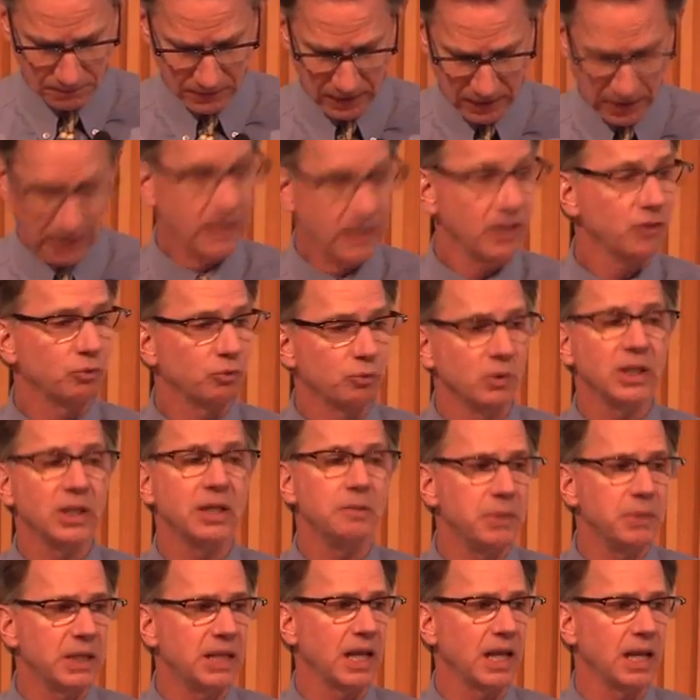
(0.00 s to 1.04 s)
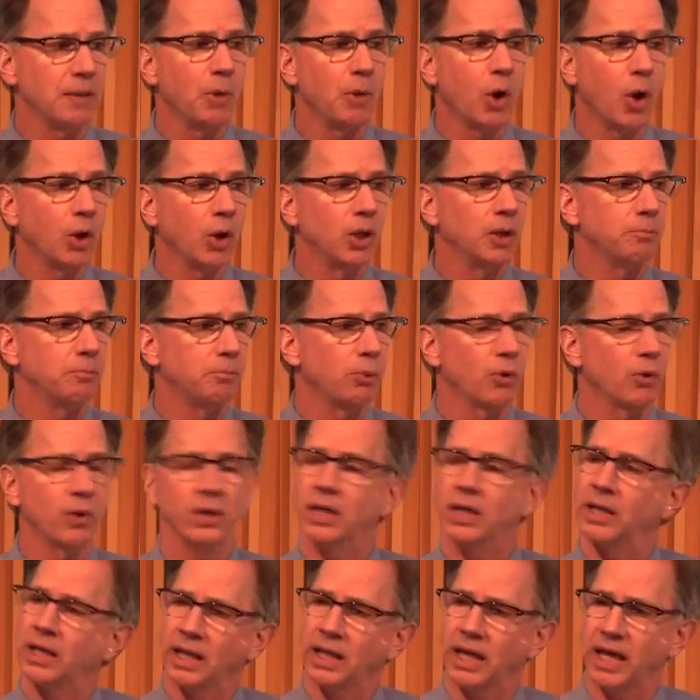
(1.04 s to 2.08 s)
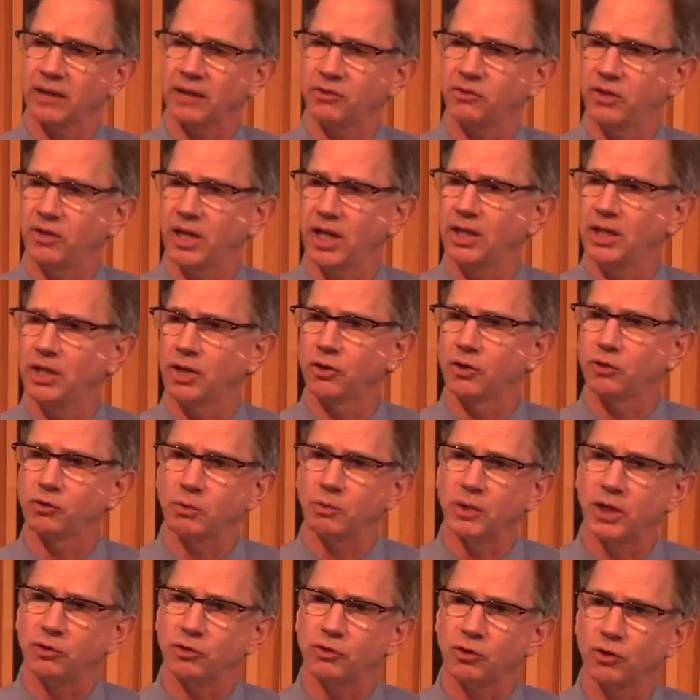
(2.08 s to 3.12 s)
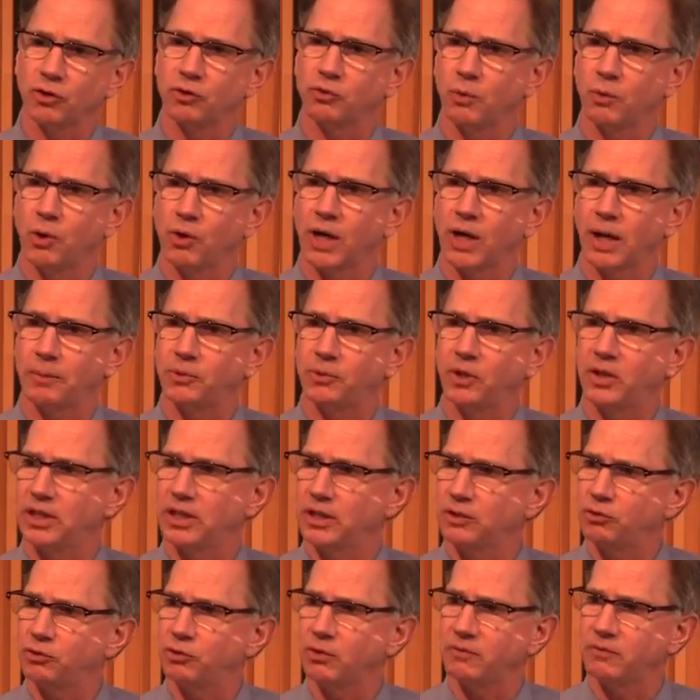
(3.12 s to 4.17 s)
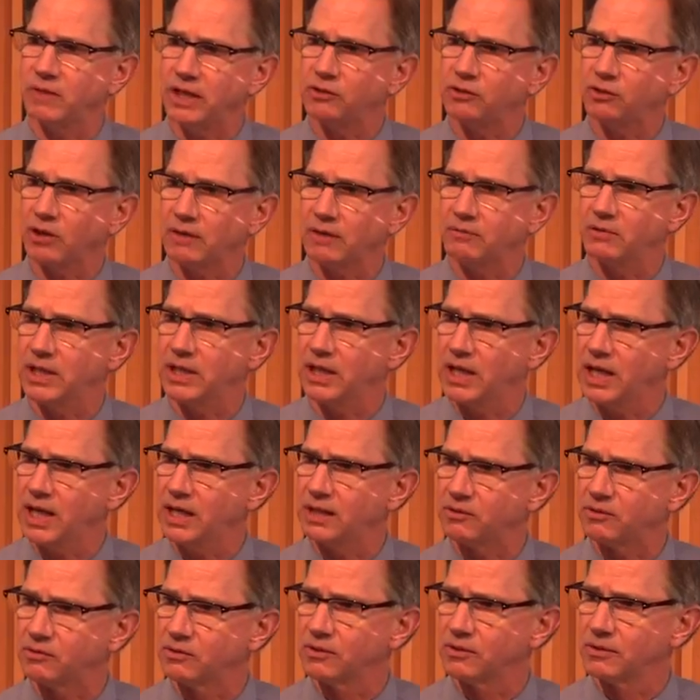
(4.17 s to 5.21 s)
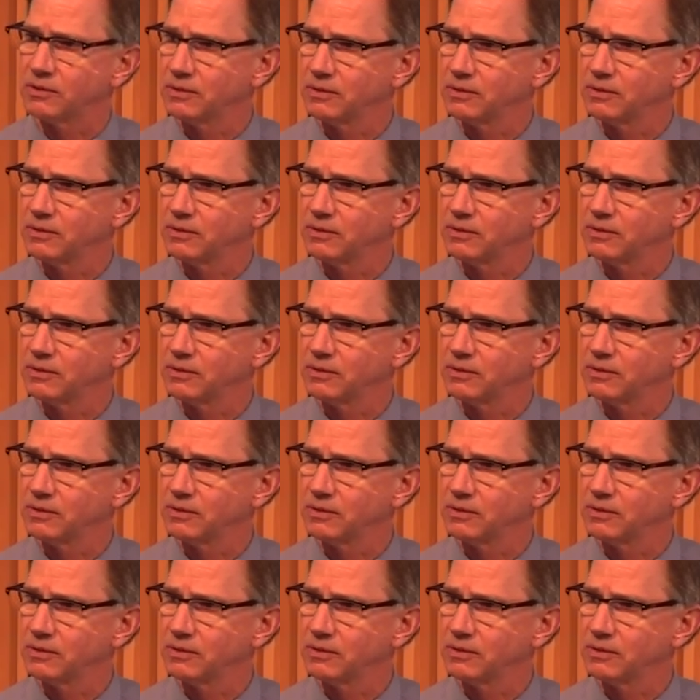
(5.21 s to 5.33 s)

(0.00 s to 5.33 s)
And this really became all important in the last 10 years when the church woke up to the issue of HIV and AIDS